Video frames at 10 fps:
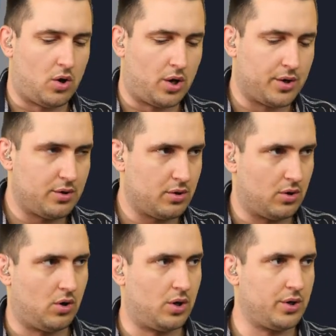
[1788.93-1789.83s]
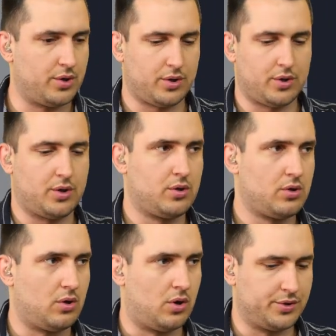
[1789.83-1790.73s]
on on
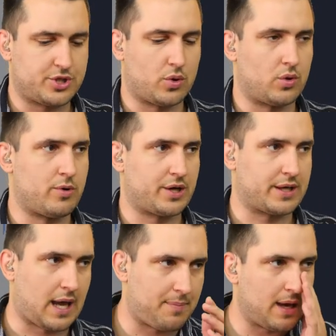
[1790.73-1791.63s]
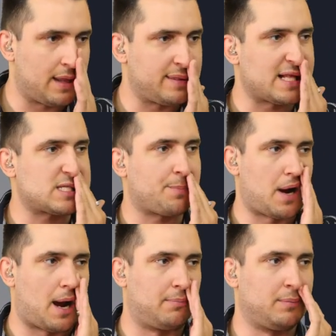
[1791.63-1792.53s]
the total market cap. And that's a
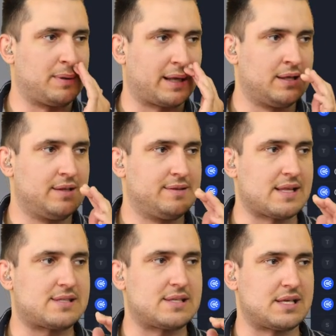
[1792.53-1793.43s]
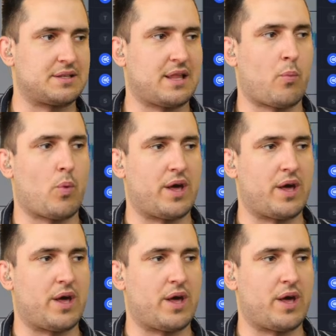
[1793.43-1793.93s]
problem. Like, that's the signal I'm